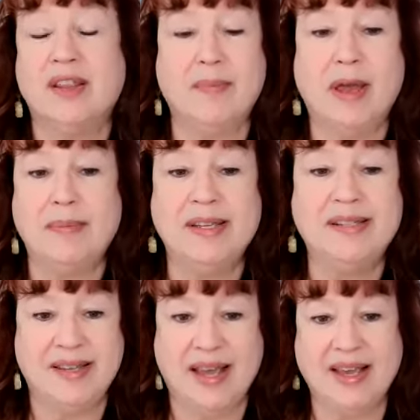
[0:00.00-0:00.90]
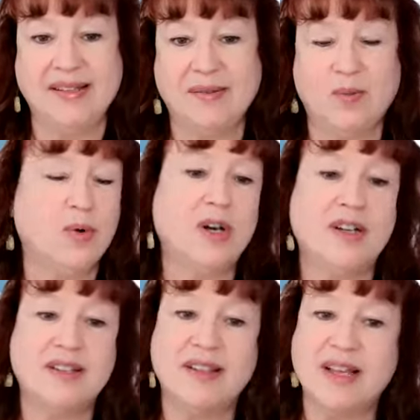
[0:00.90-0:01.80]
they might be saying
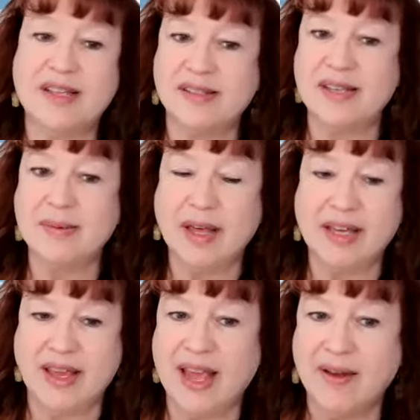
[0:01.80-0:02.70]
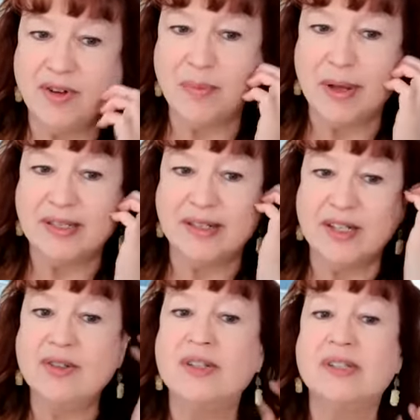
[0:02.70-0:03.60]
words that seem like they have your best
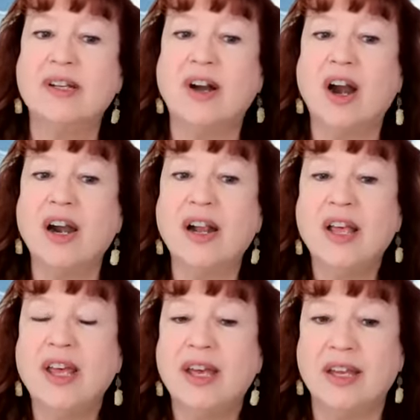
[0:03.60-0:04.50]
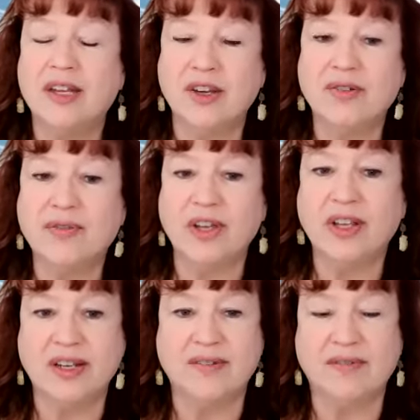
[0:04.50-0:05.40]
interest at heart, and you're
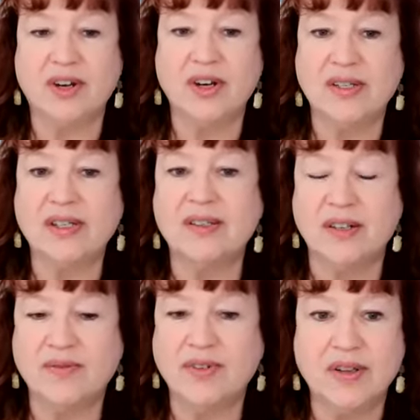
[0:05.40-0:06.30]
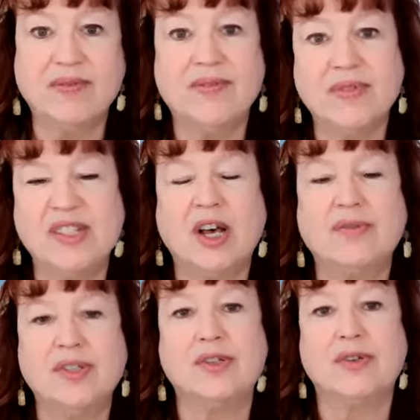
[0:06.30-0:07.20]
feeling they're very
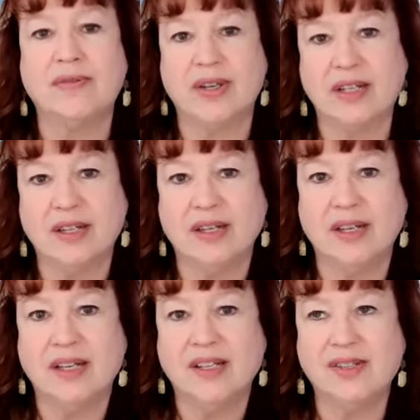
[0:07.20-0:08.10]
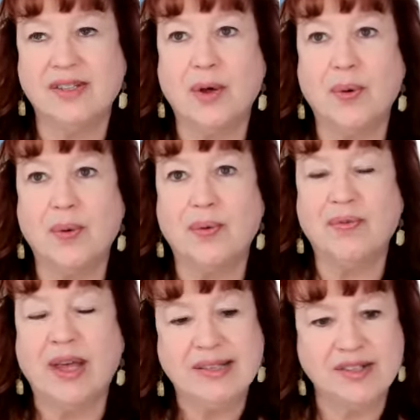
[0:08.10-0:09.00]
self-serving. So
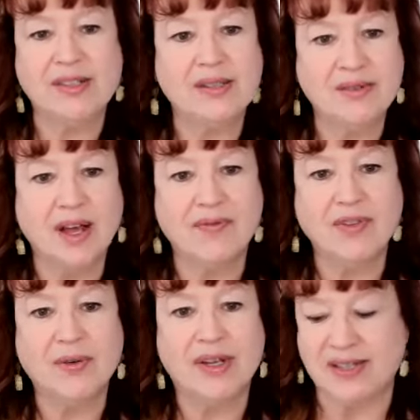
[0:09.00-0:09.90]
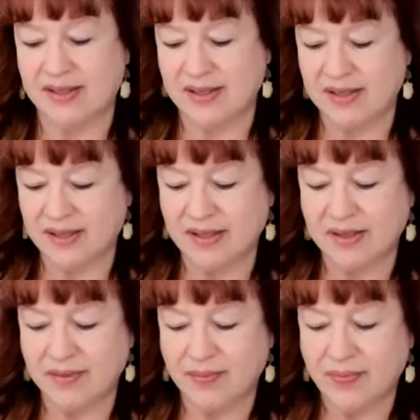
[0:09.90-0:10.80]
that's just a few
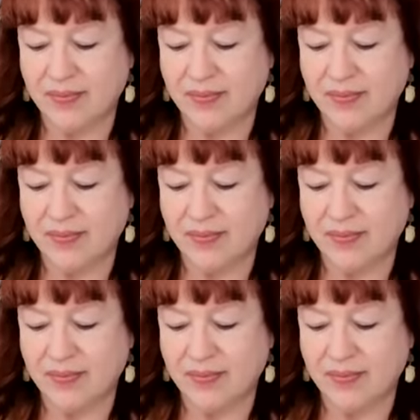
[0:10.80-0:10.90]
instances.